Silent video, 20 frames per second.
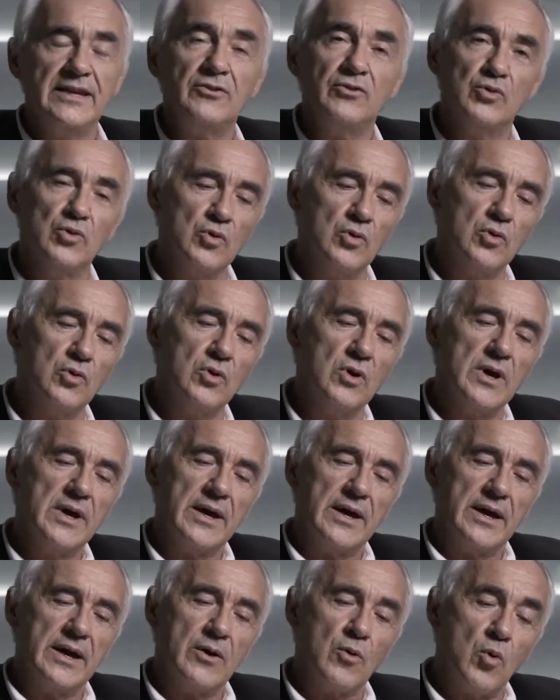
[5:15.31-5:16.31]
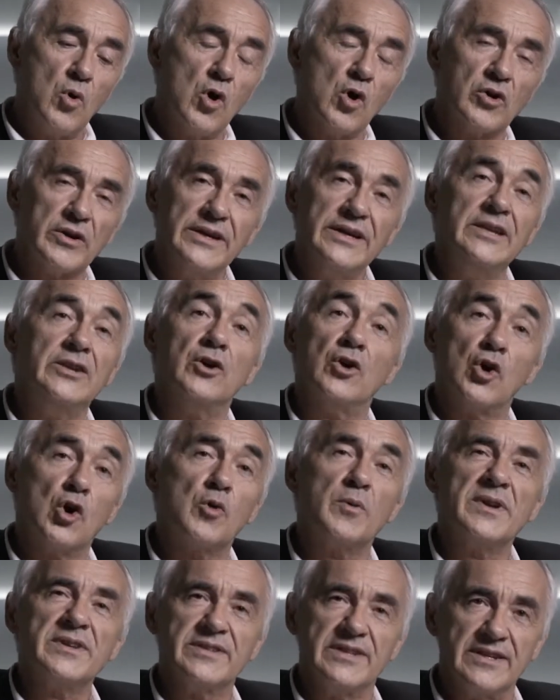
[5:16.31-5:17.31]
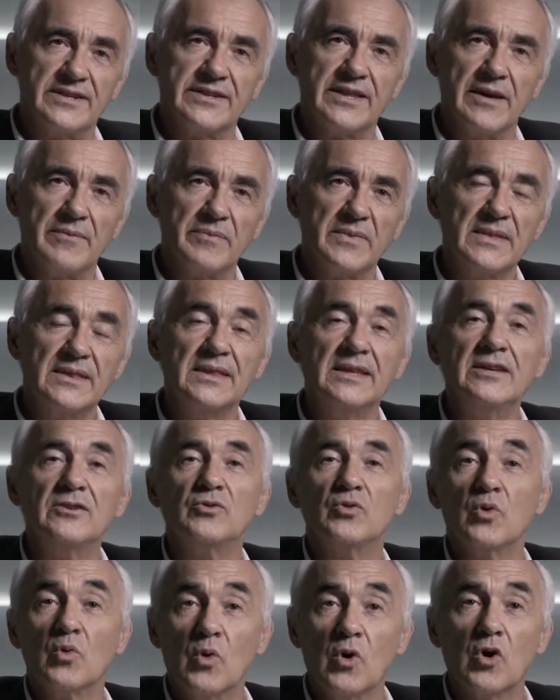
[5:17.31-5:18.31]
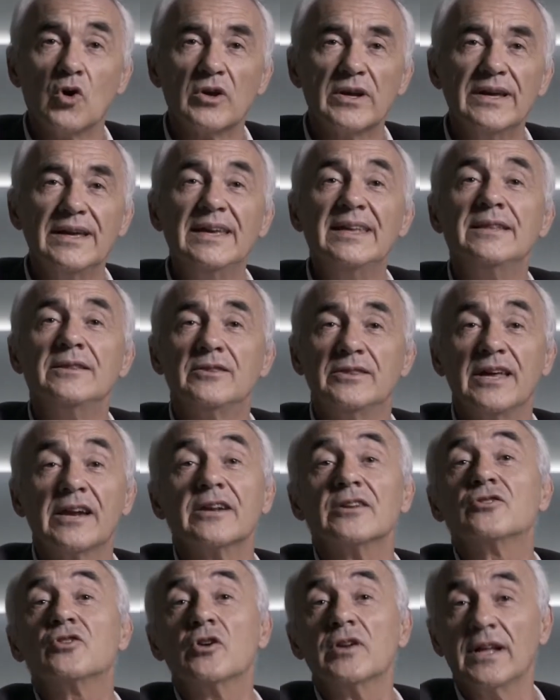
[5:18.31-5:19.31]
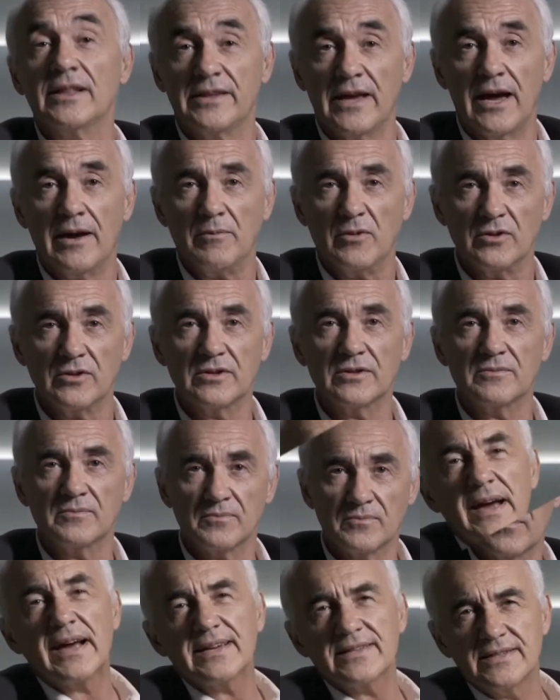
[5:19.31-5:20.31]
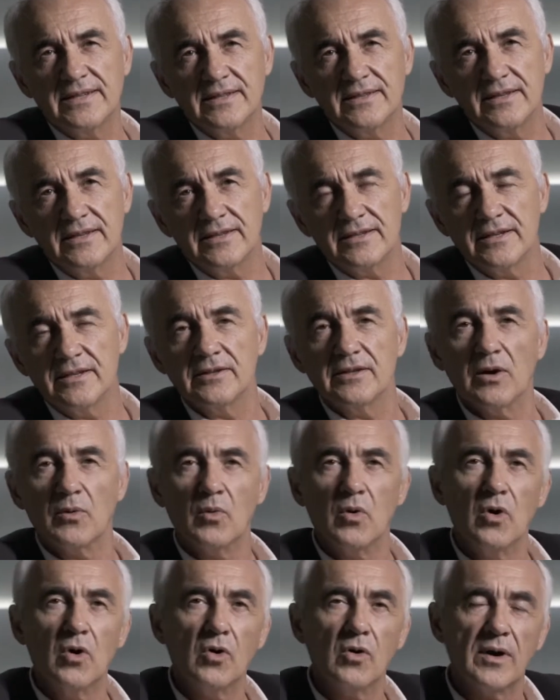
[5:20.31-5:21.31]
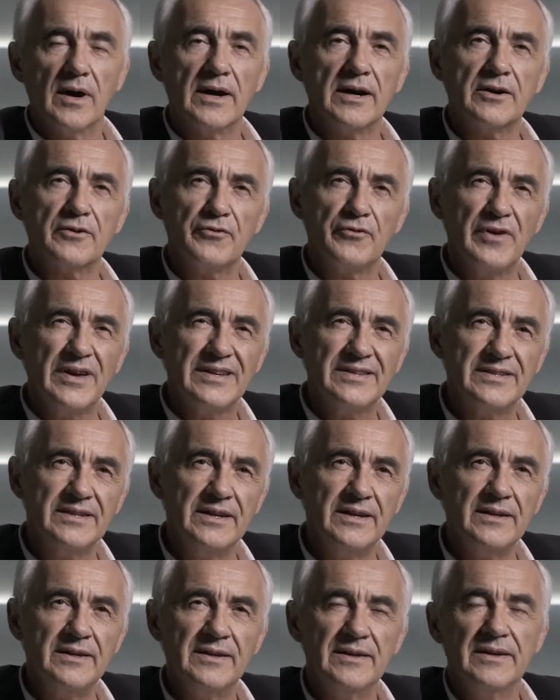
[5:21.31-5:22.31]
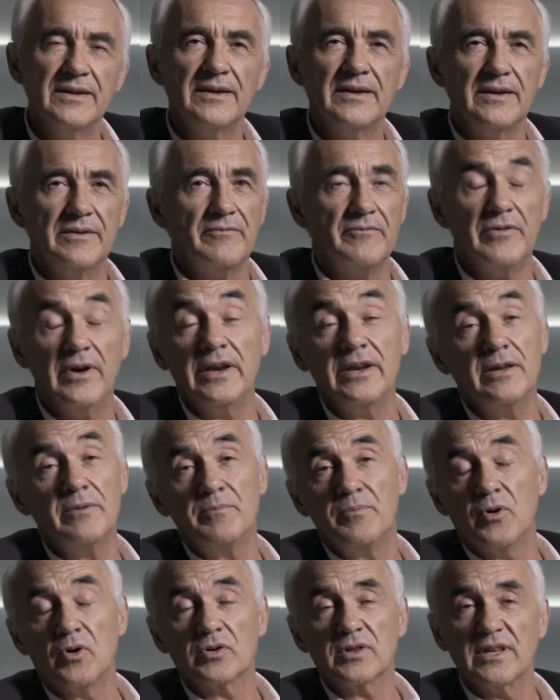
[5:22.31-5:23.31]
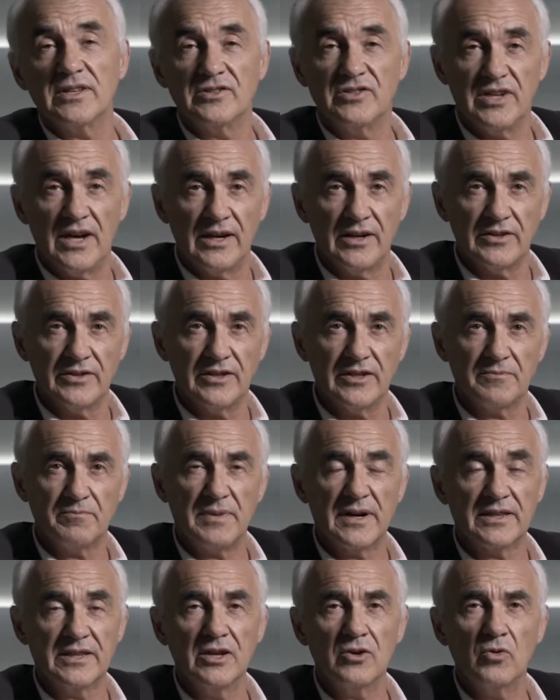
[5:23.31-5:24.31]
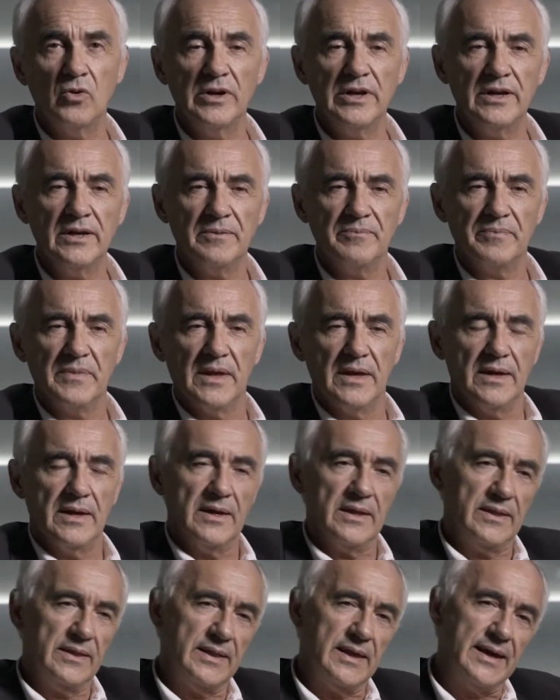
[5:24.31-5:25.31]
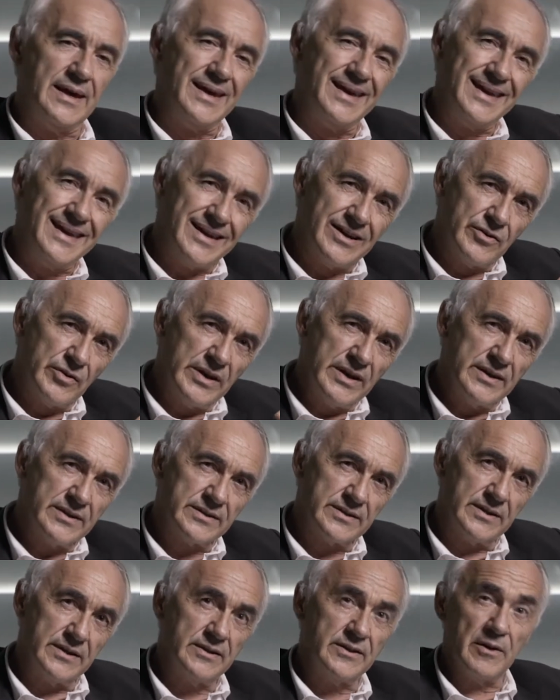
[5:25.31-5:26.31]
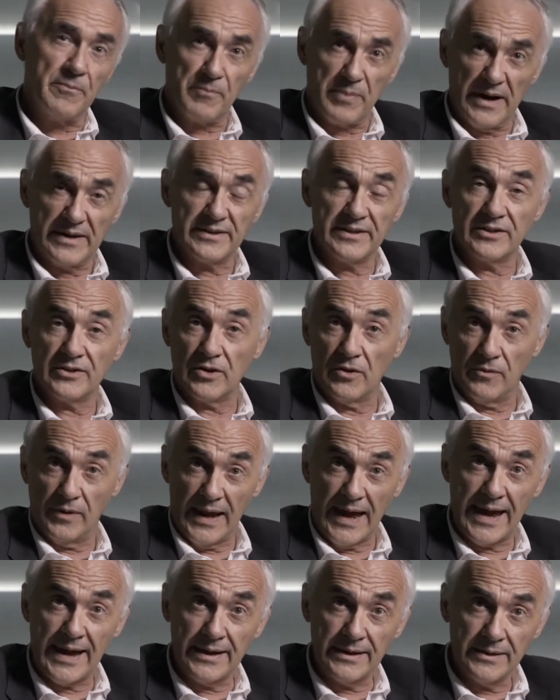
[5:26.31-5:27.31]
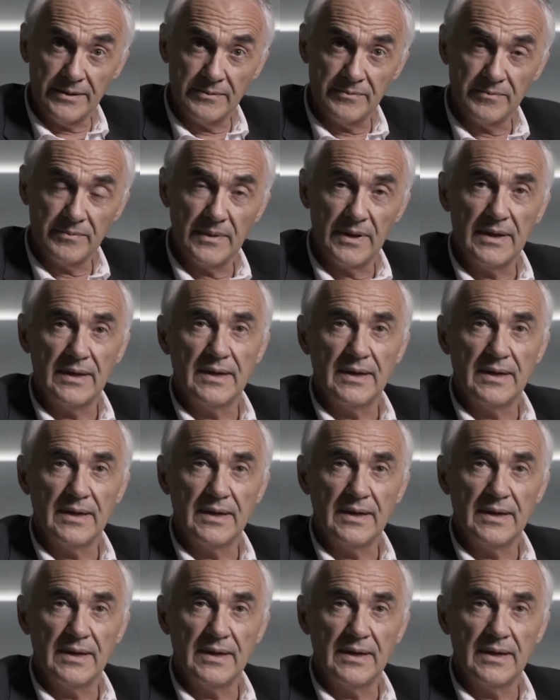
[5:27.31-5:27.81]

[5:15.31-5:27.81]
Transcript: need to work in urban systems, need to work in territorial diamonds. Megacities in the world are facing very important challenges, particularly the increase in the prices of land,